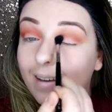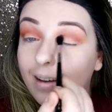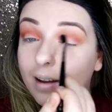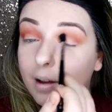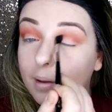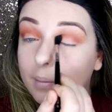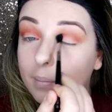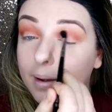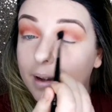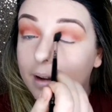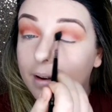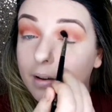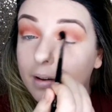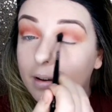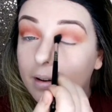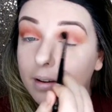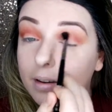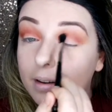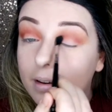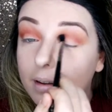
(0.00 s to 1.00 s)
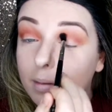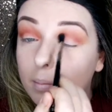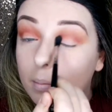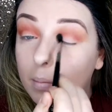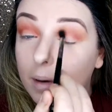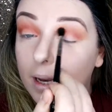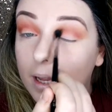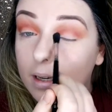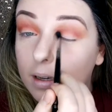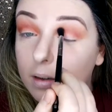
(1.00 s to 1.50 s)
Oh my god,
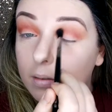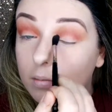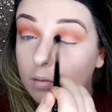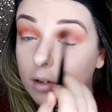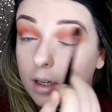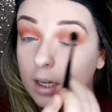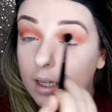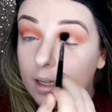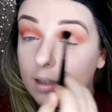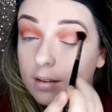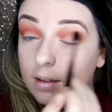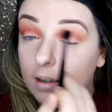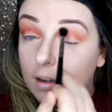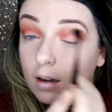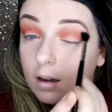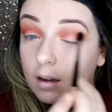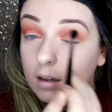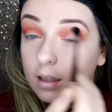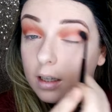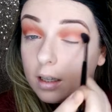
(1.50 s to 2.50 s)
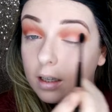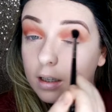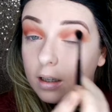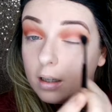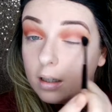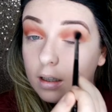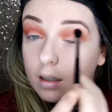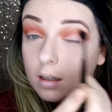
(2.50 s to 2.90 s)
blending really is an cardio.